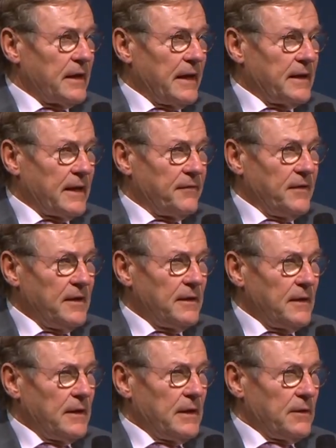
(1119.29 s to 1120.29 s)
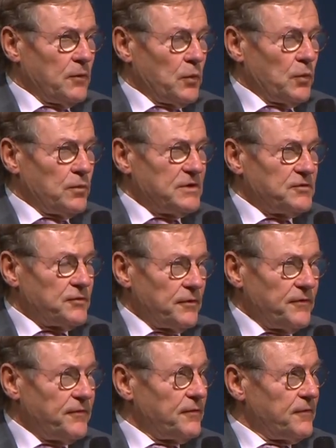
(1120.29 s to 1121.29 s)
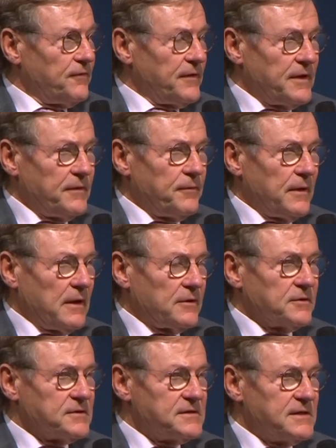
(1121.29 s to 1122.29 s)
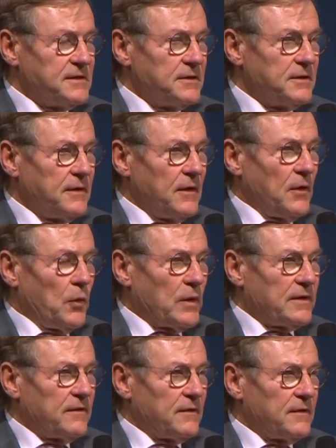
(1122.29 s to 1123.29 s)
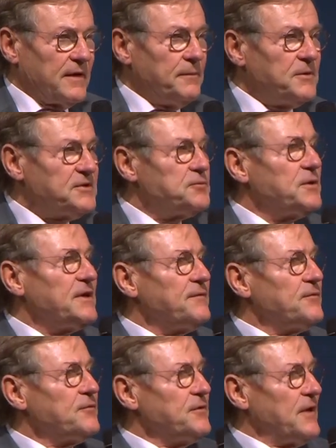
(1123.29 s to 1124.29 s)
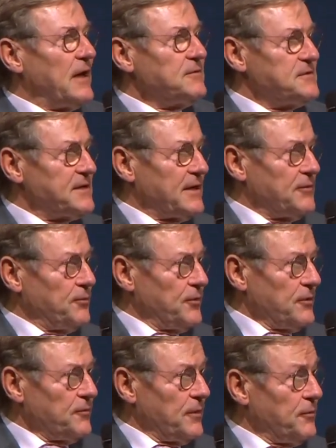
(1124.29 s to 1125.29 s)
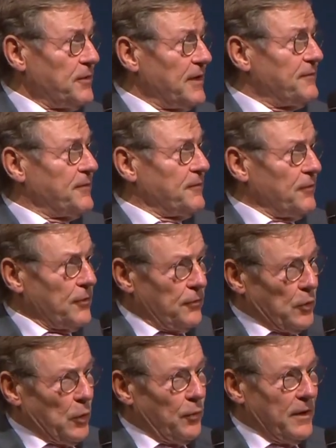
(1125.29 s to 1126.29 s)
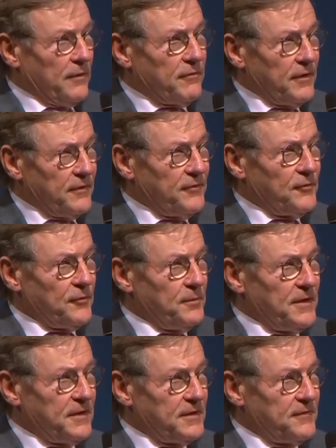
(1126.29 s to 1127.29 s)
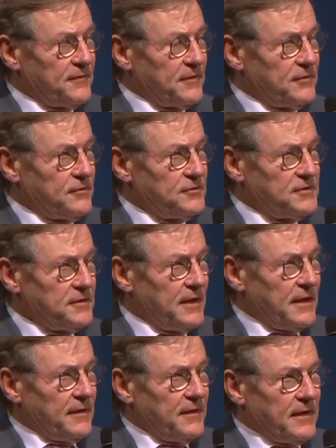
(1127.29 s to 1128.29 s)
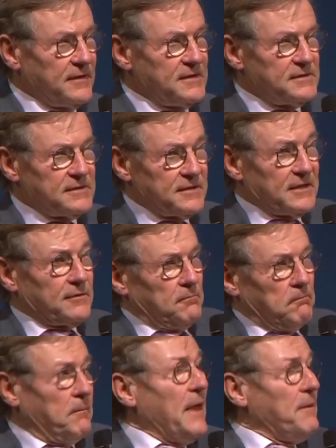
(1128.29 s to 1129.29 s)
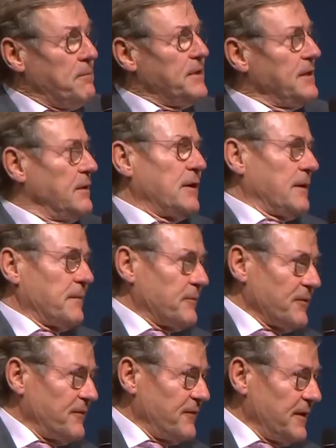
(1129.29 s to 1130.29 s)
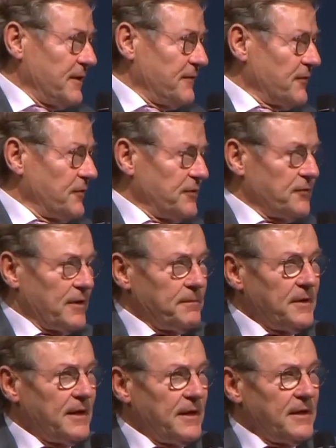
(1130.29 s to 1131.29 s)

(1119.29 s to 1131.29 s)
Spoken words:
And I think we should also very well consider what image we give to the outside world when we have a well-run European institution that maybe, I'm not saying it's going to happen,